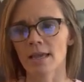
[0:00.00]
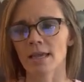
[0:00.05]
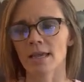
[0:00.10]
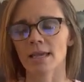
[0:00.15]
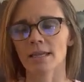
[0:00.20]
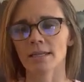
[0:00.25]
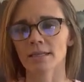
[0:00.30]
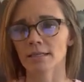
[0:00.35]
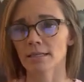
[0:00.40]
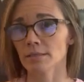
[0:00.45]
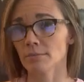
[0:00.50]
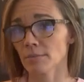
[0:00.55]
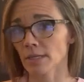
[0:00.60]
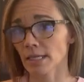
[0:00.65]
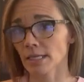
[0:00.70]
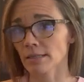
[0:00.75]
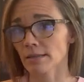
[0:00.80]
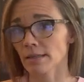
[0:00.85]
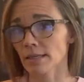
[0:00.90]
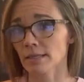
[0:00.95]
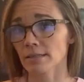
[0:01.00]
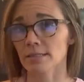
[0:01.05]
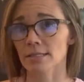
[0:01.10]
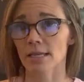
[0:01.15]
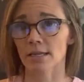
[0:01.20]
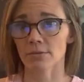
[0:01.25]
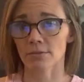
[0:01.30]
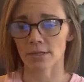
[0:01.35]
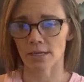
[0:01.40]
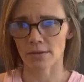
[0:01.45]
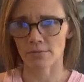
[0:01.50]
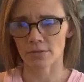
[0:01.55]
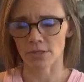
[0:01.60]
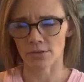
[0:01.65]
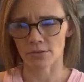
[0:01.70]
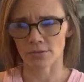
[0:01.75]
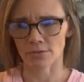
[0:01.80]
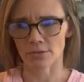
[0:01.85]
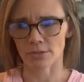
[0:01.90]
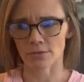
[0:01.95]
And it can mean things like what I've
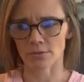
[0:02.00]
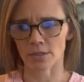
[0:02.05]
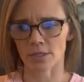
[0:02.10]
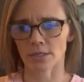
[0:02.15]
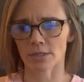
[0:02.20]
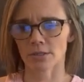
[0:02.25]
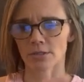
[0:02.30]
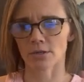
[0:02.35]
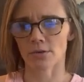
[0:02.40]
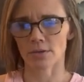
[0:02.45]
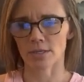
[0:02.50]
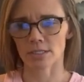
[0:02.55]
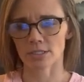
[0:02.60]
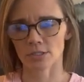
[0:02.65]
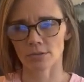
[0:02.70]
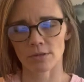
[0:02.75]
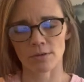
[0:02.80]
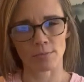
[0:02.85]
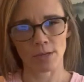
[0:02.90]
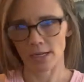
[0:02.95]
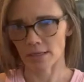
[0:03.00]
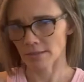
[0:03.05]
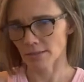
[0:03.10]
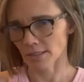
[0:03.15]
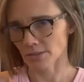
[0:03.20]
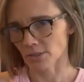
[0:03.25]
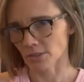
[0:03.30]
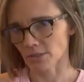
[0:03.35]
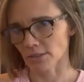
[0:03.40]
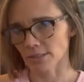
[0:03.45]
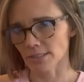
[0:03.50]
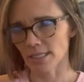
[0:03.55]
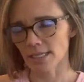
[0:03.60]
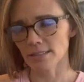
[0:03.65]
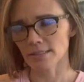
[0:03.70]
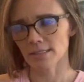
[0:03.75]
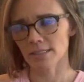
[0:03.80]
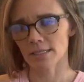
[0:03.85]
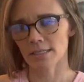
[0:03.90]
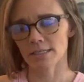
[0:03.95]
gone through where going to a biological
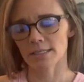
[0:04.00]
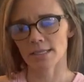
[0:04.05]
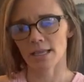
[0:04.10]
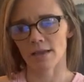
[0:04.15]
dentist,